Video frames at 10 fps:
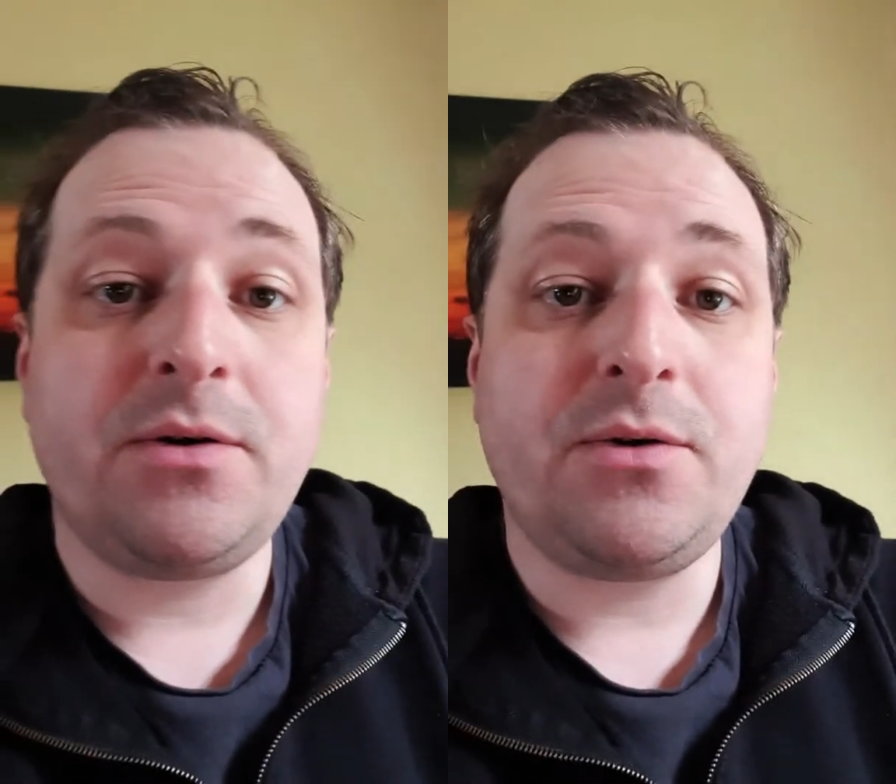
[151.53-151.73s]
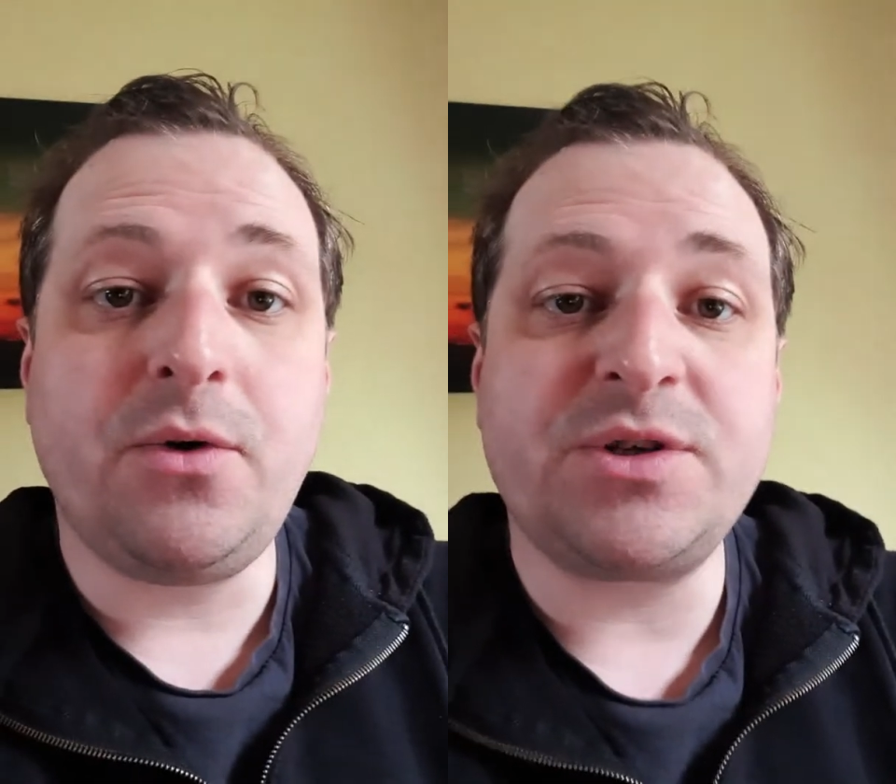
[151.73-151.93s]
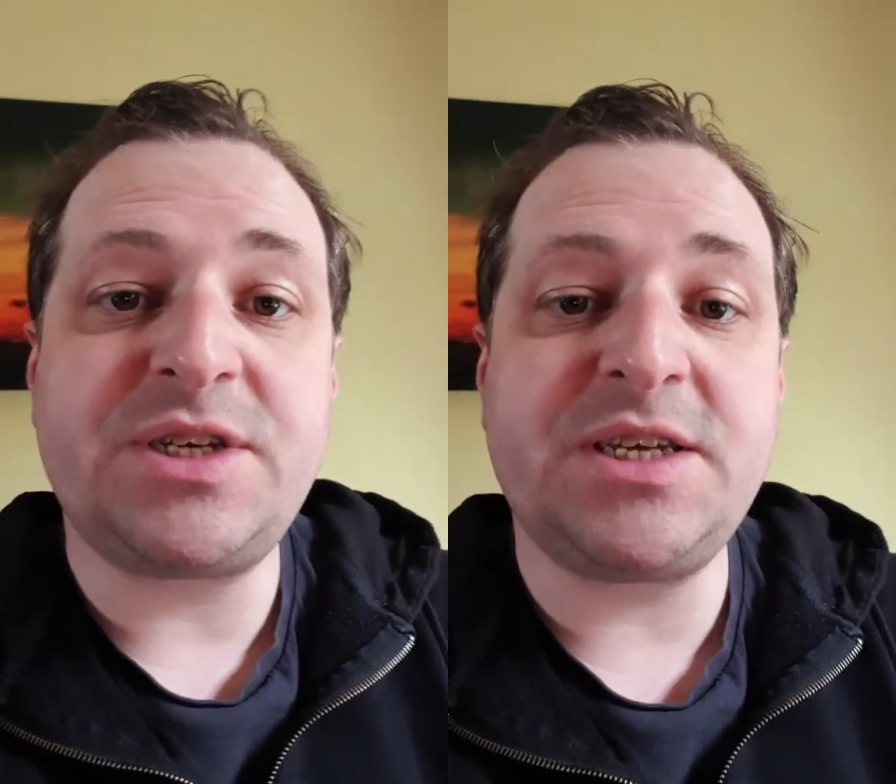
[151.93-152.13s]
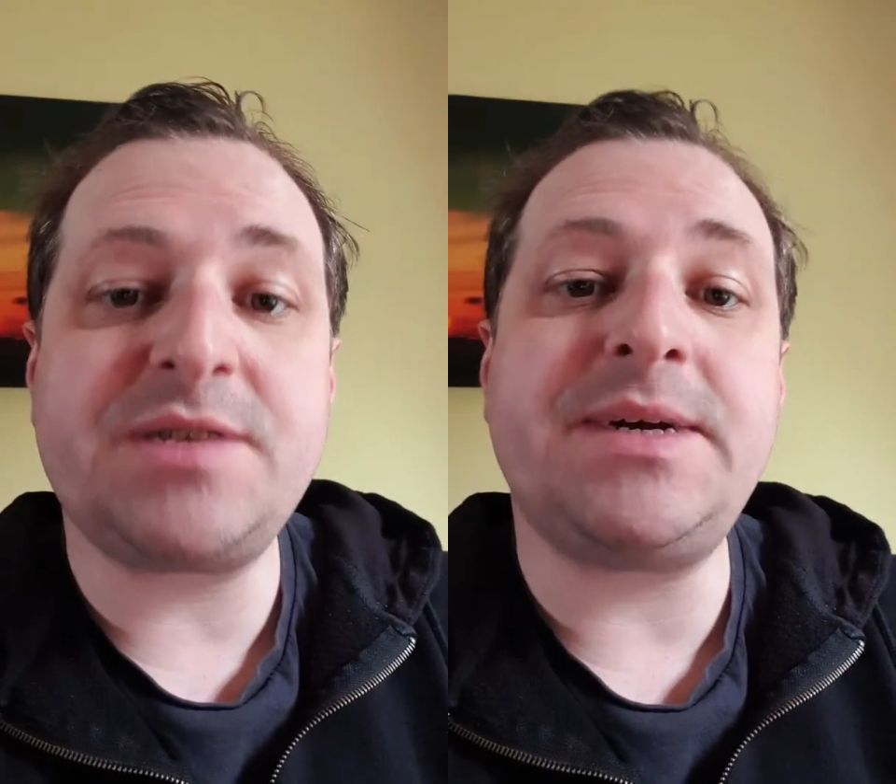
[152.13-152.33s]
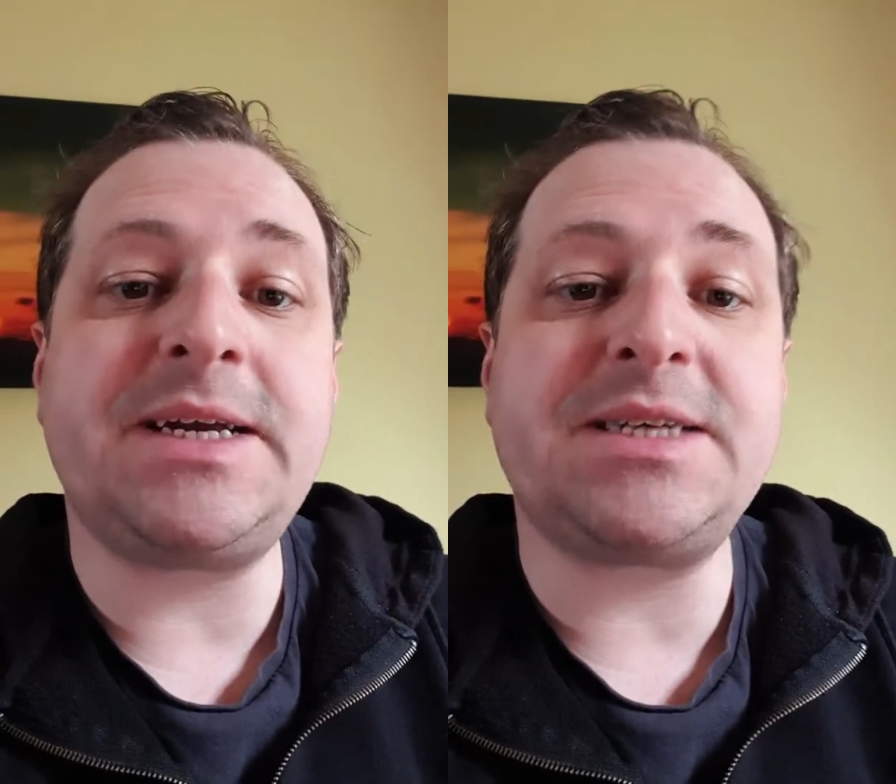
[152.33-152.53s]

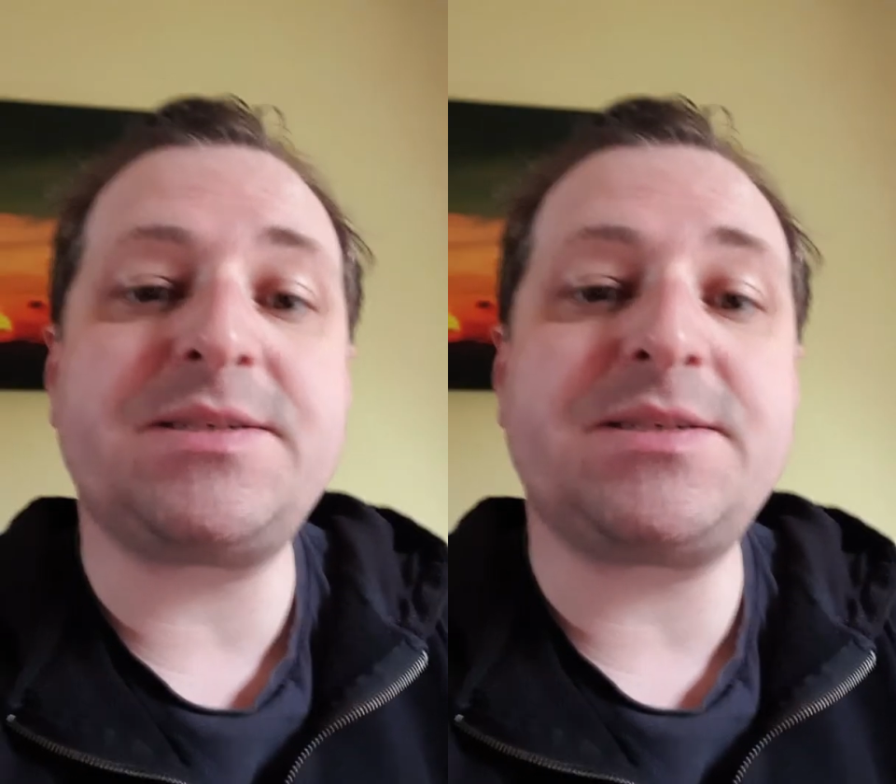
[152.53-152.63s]
Autism and